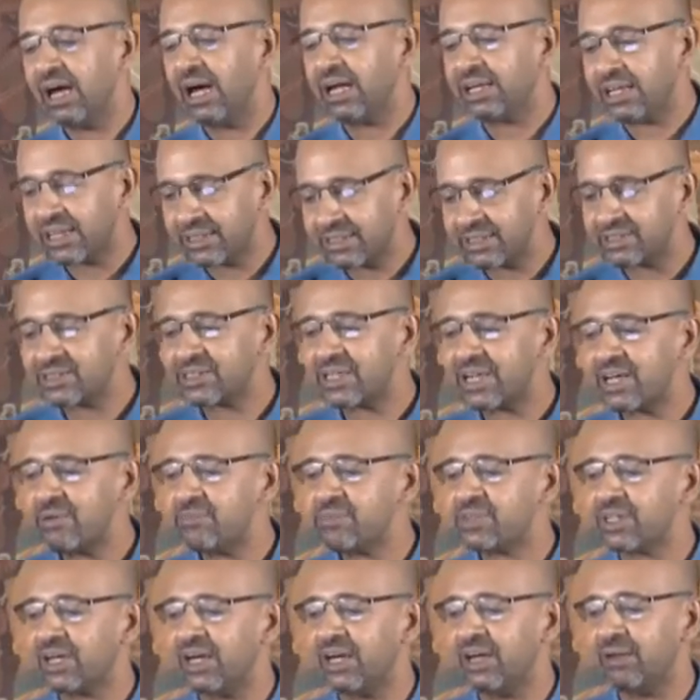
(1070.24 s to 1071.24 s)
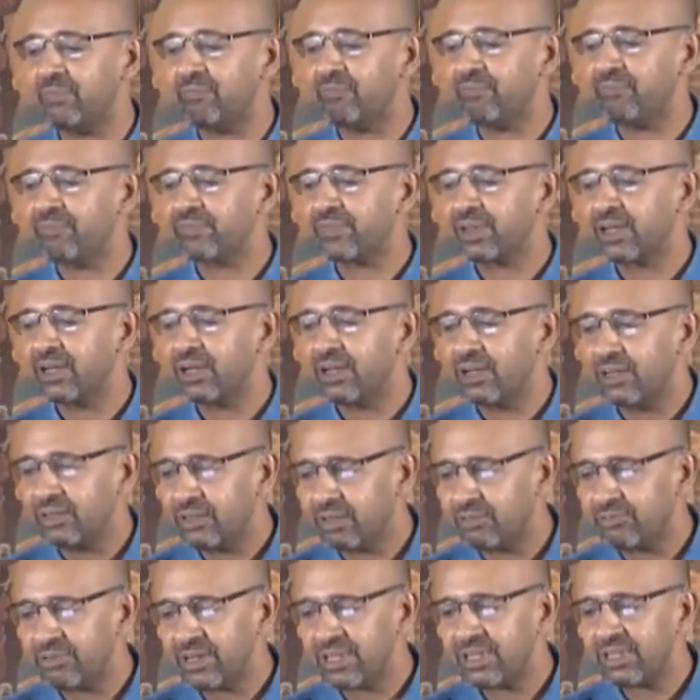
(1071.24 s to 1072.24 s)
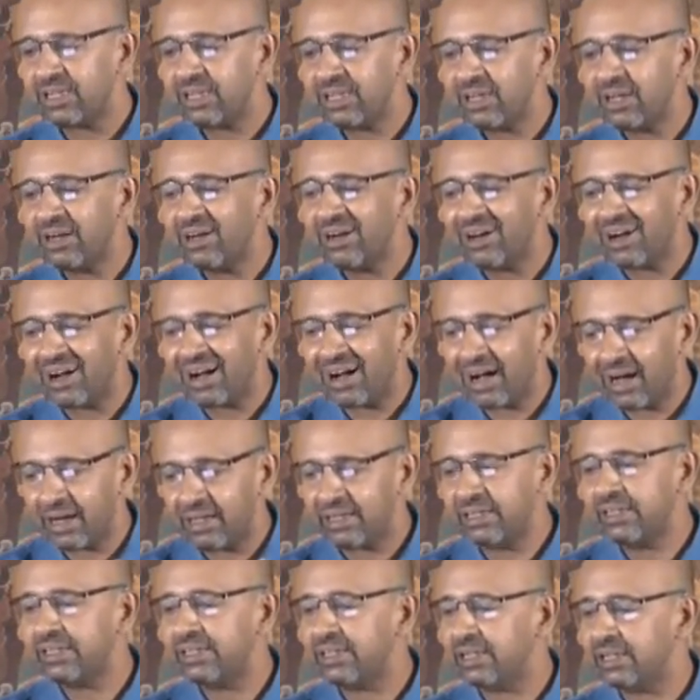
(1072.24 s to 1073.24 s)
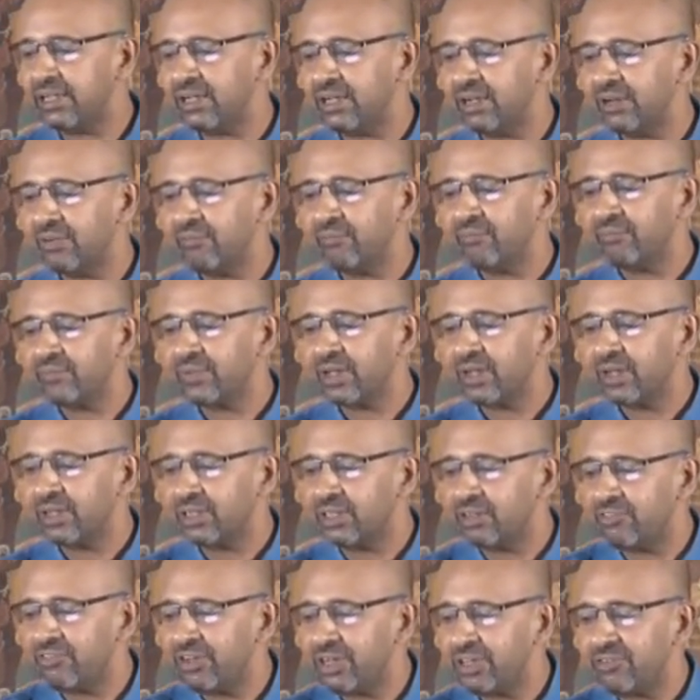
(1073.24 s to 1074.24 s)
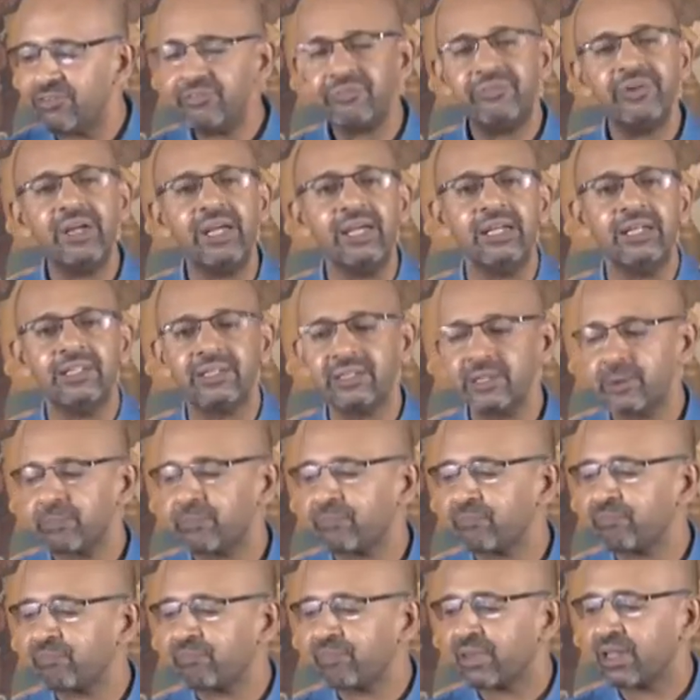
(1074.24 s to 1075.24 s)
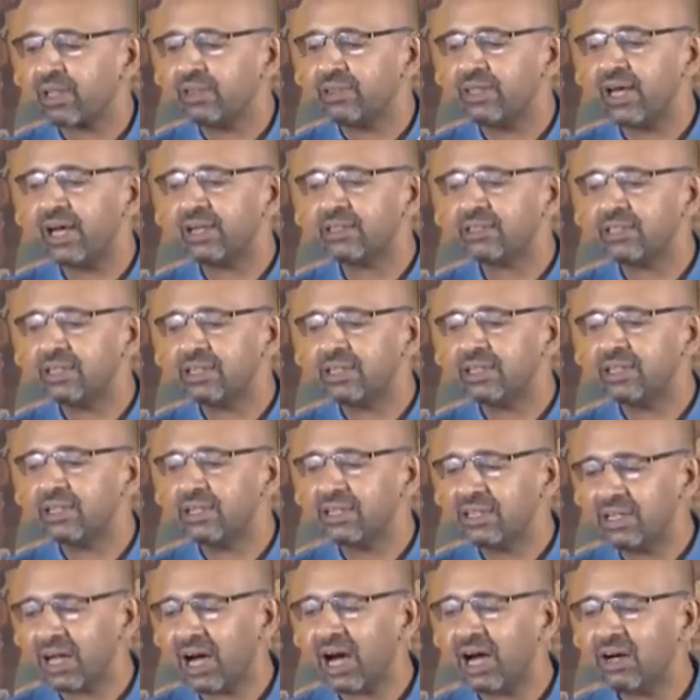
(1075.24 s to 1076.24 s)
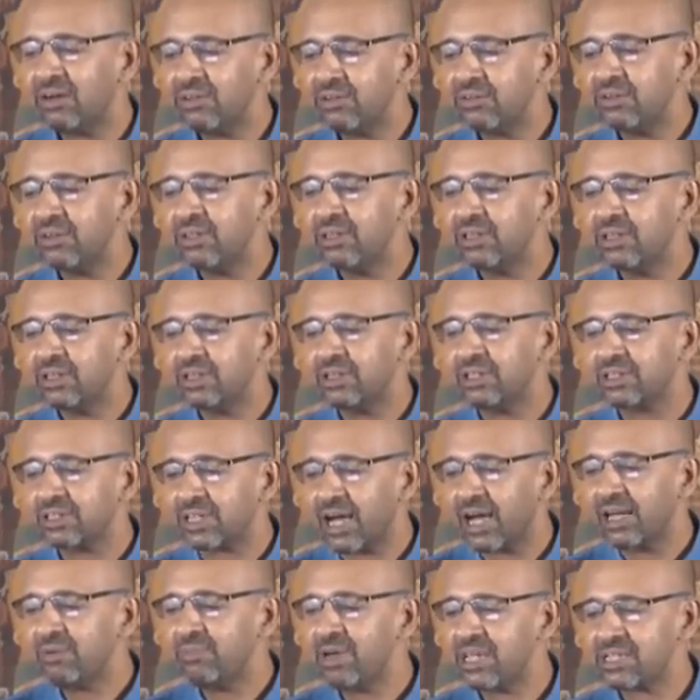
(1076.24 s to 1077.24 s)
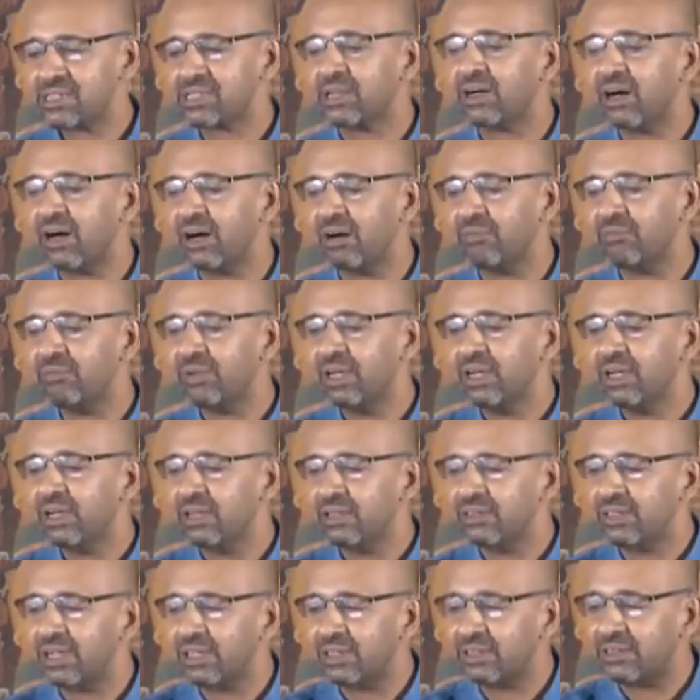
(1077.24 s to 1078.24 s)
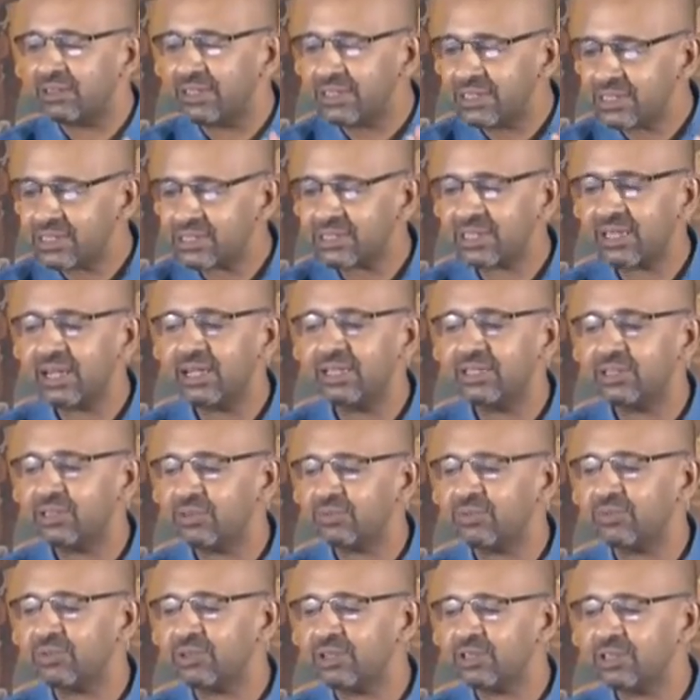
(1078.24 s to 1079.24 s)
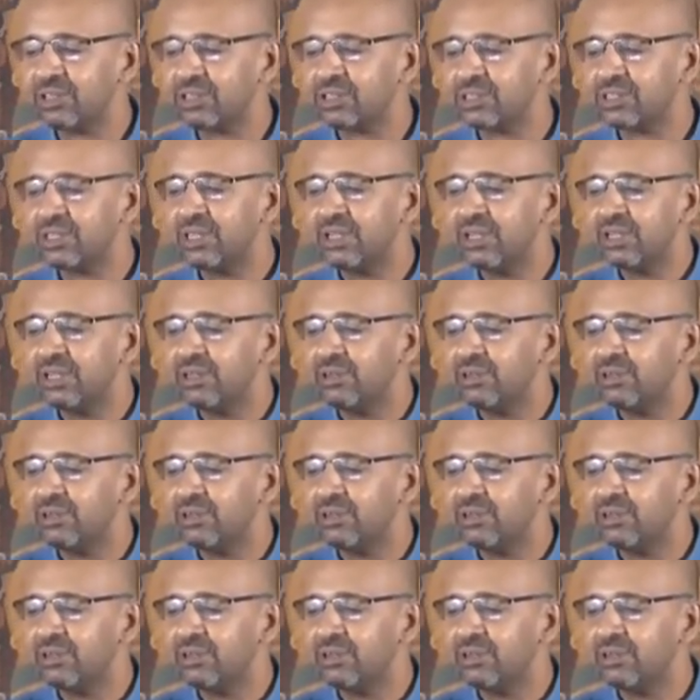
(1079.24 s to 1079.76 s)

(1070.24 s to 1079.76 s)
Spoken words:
And at the same time, the very idea, the very faith that now the time has come that this kind of works